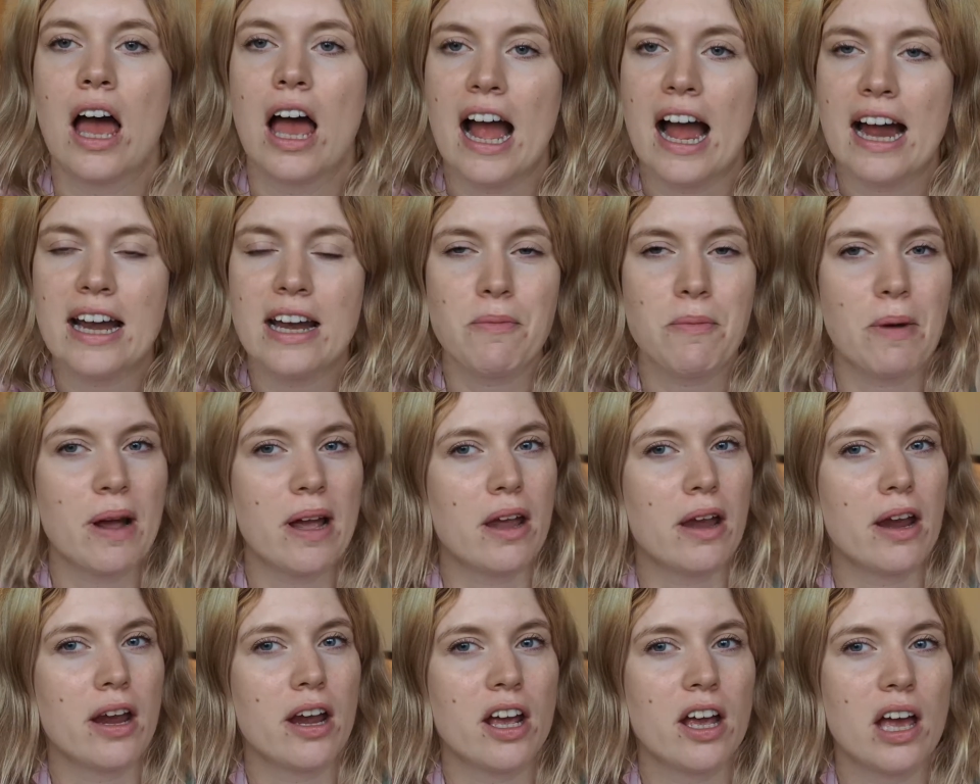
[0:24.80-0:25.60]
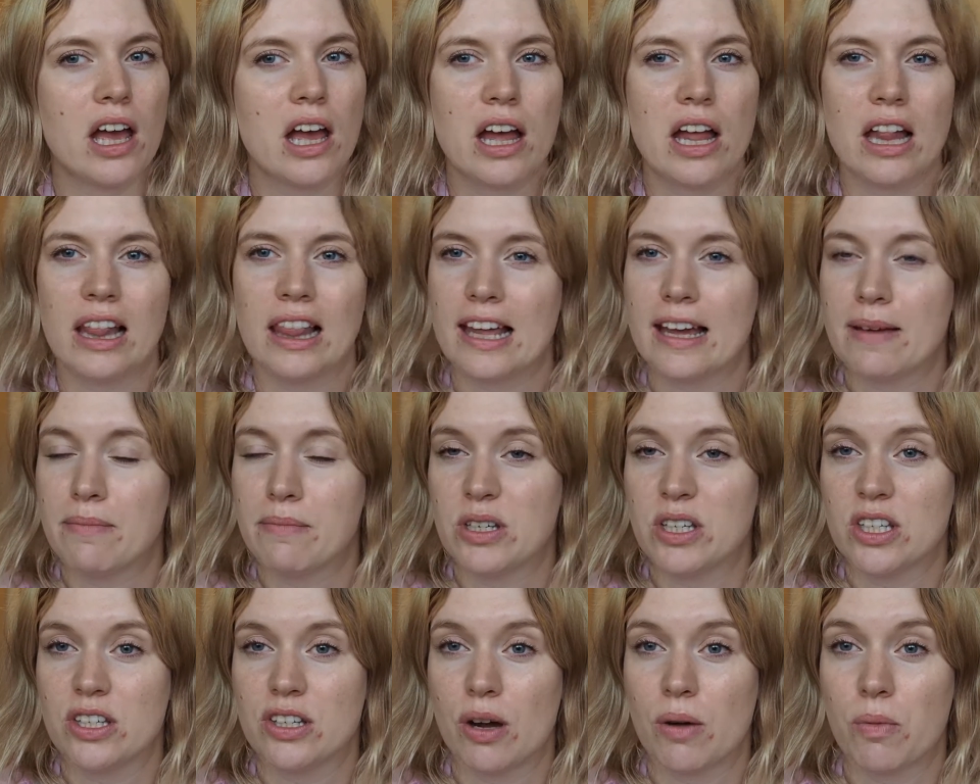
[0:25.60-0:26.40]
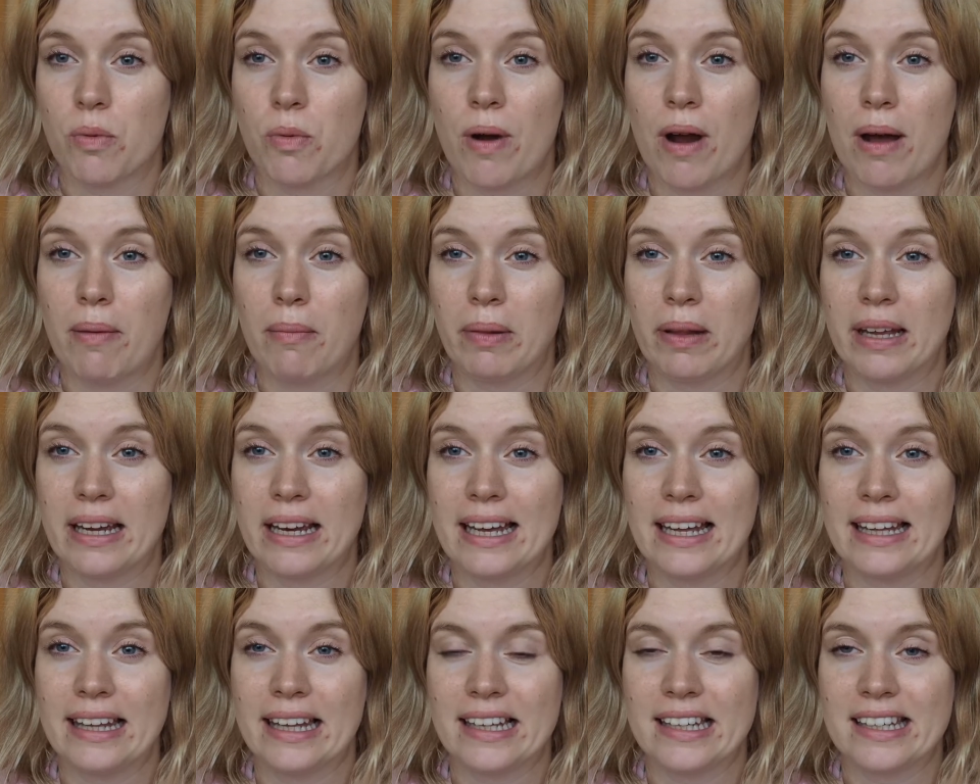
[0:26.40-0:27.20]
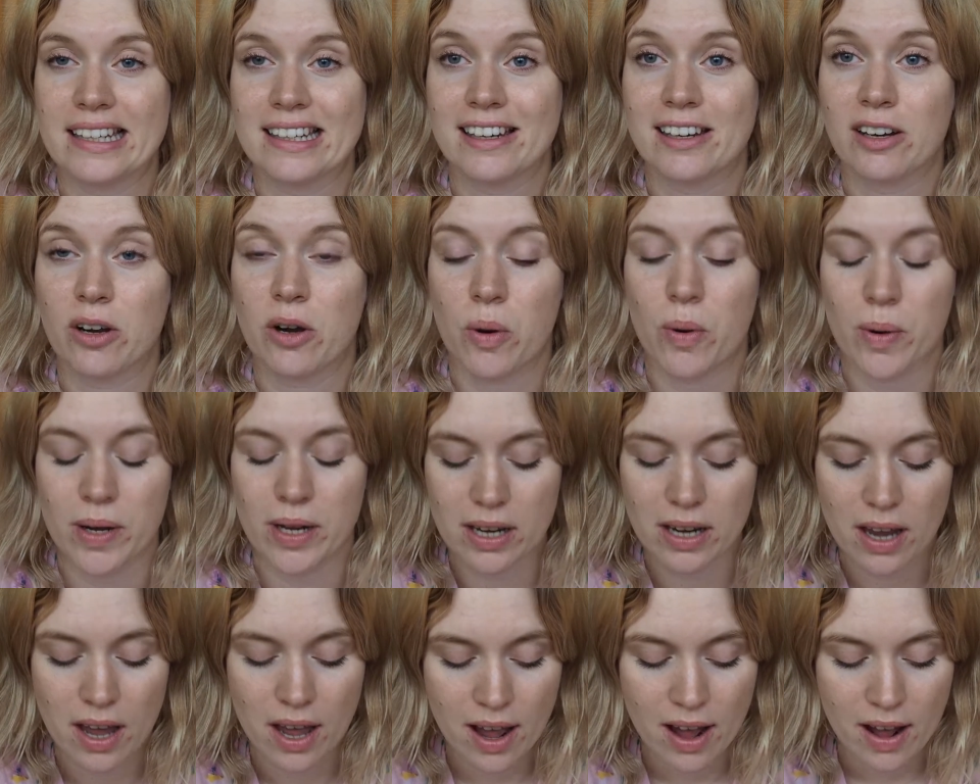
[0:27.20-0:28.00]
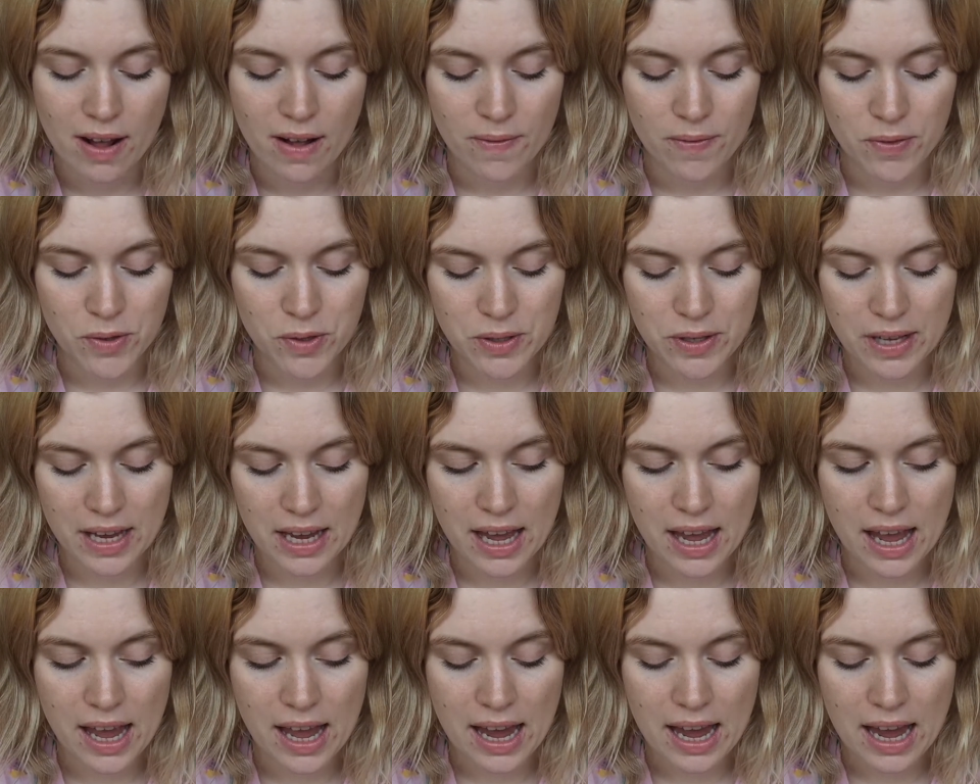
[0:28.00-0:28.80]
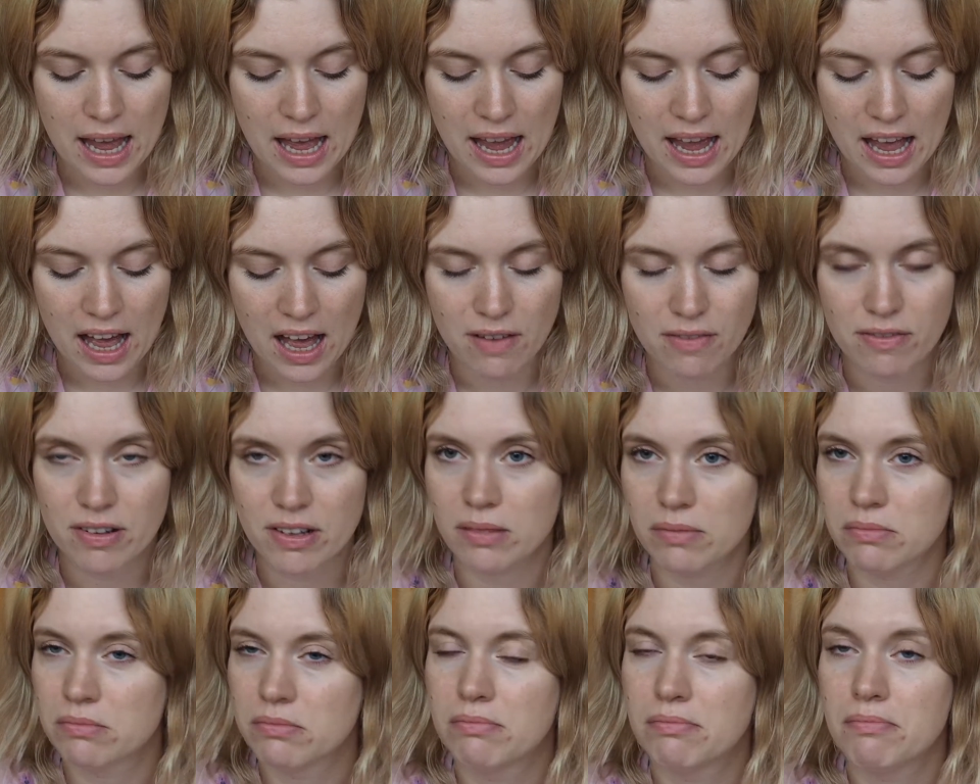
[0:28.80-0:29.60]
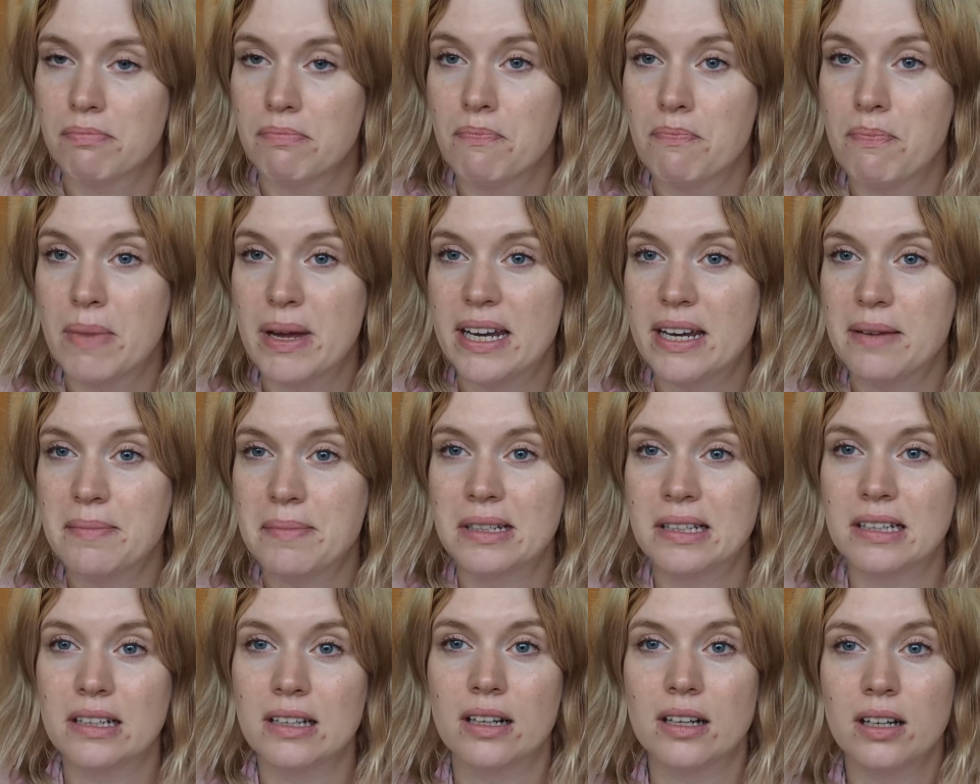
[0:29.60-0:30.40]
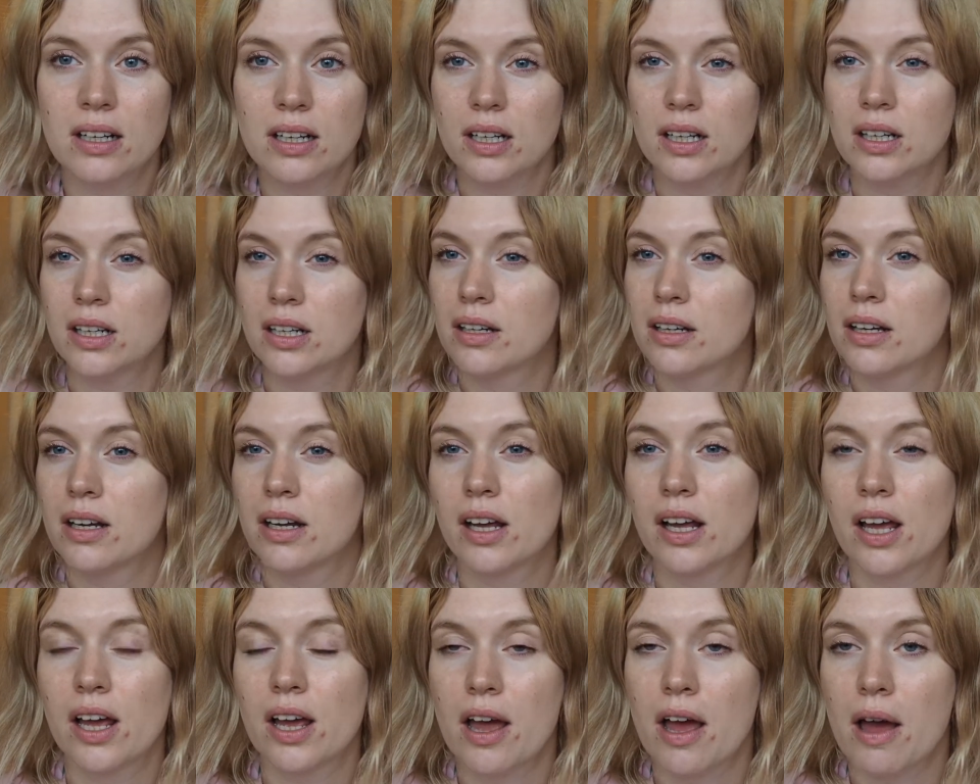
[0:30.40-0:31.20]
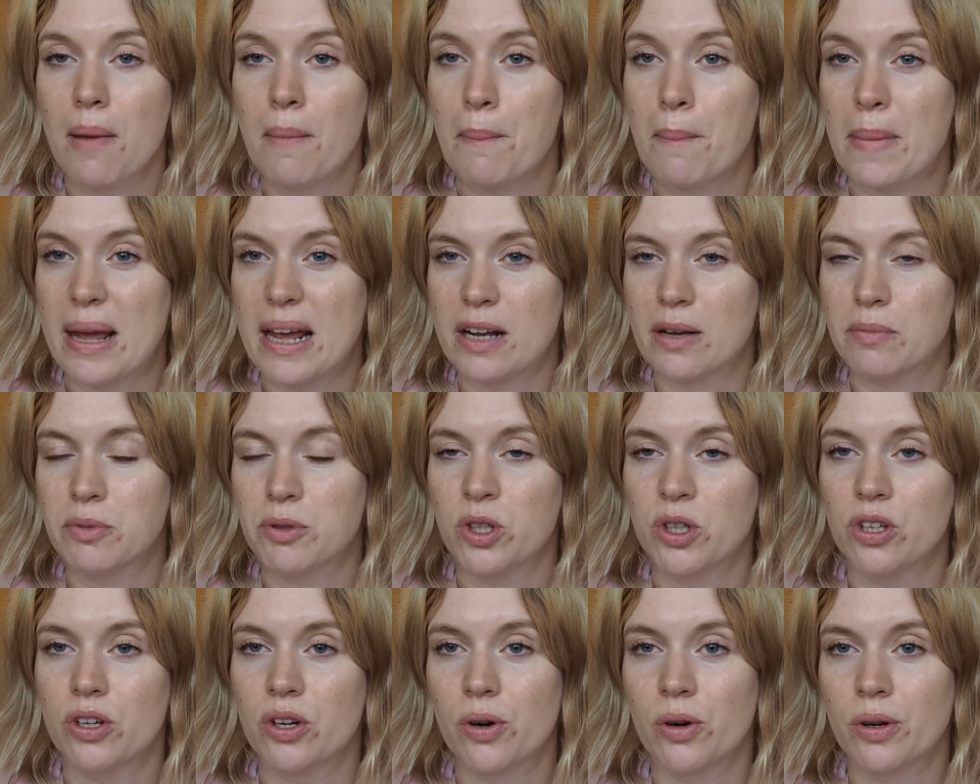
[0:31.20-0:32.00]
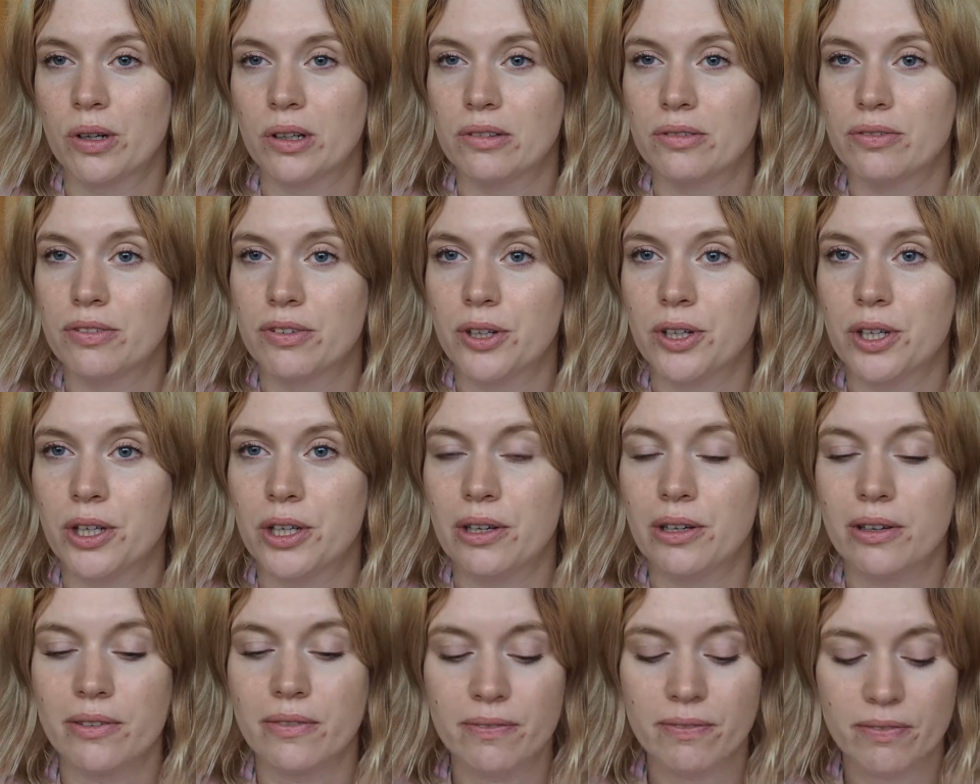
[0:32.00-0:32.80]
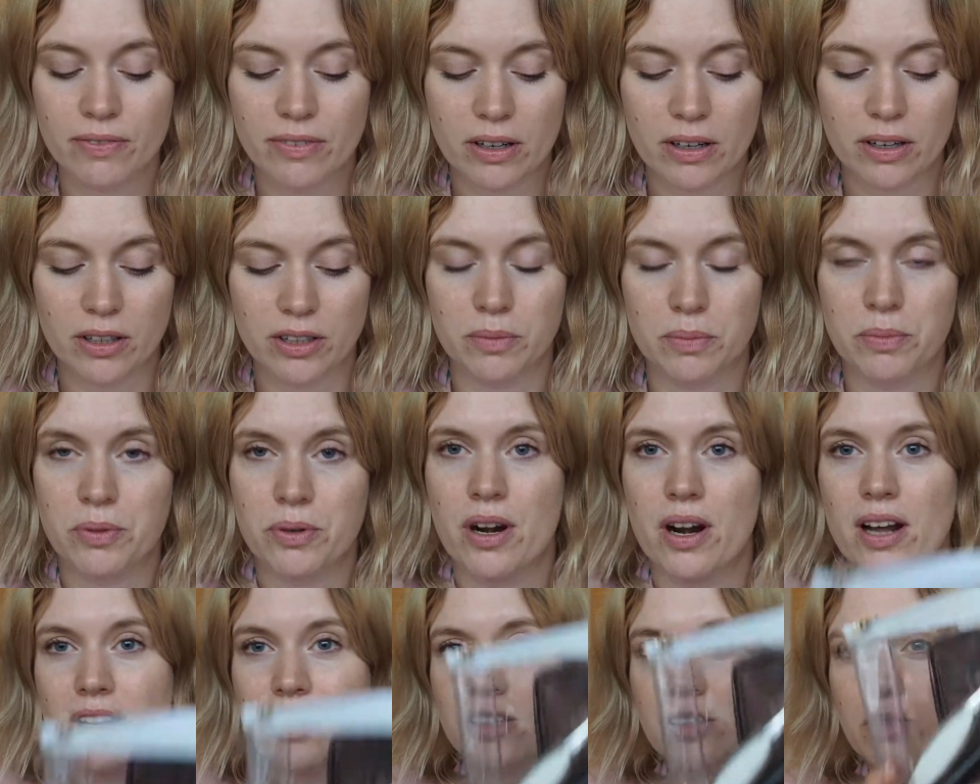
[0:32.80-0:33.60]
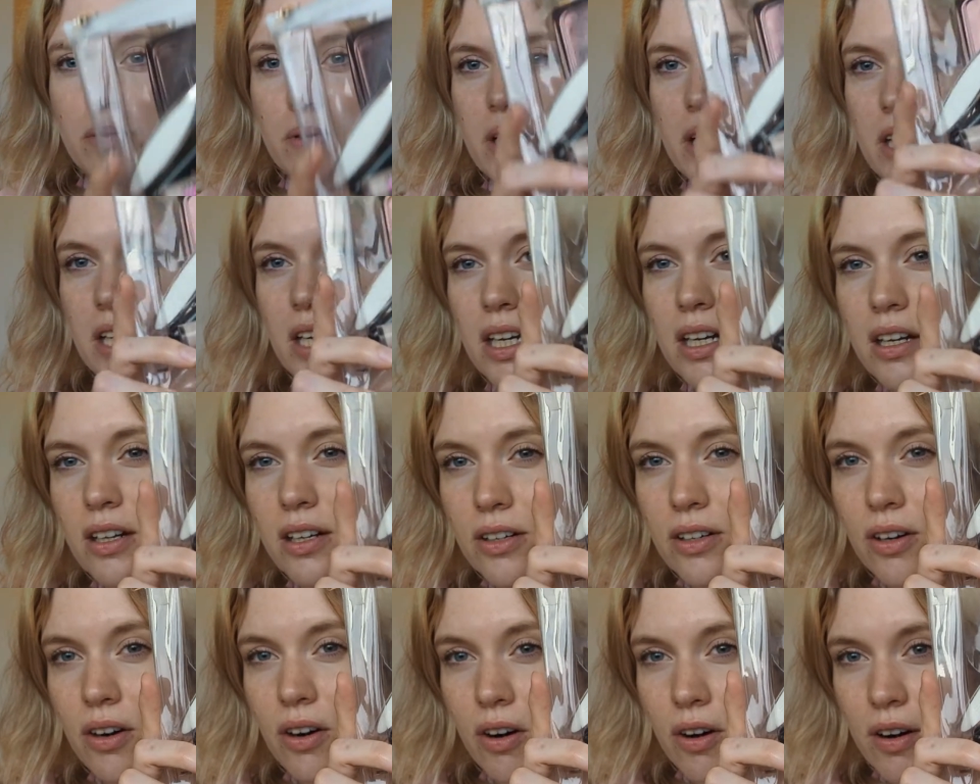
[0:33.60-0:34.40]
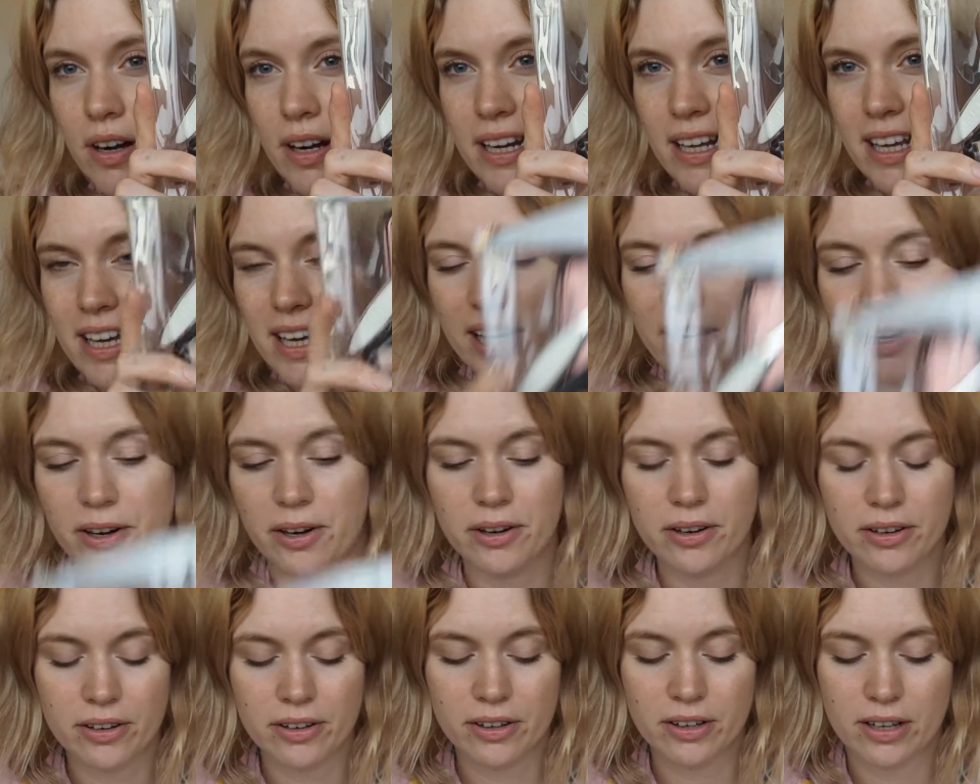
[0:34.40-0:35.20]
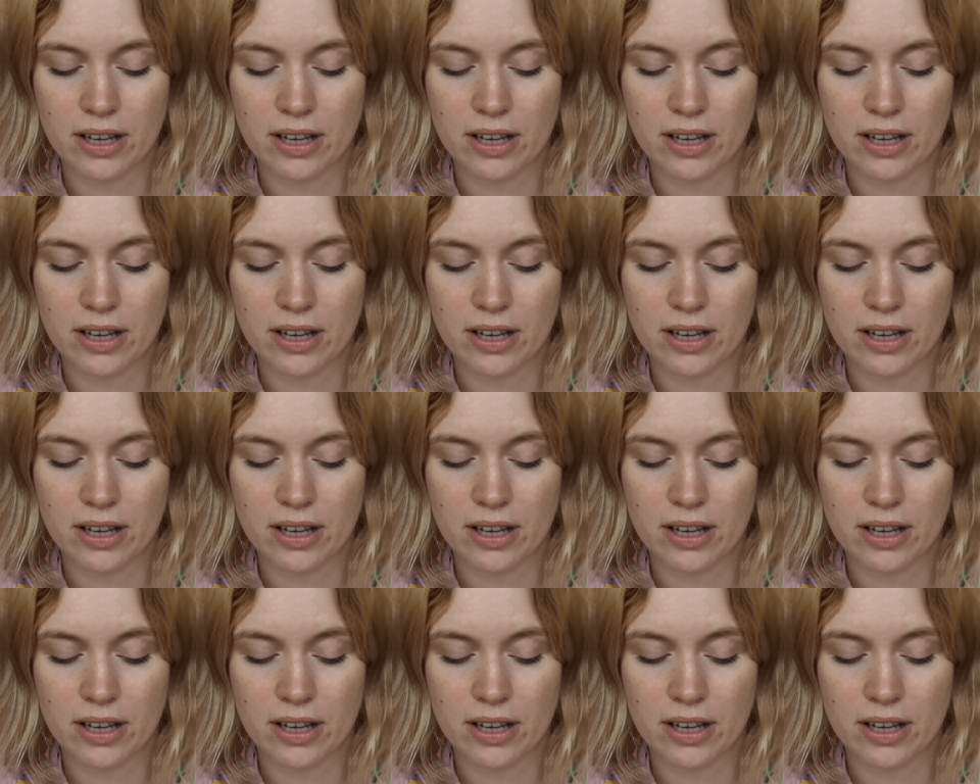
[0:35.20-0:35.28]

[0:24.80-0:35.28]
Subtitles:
Anyway, let me stop rambling and let's get going. Today I have a minimal makeup tutorial for you. All the products we need are in here.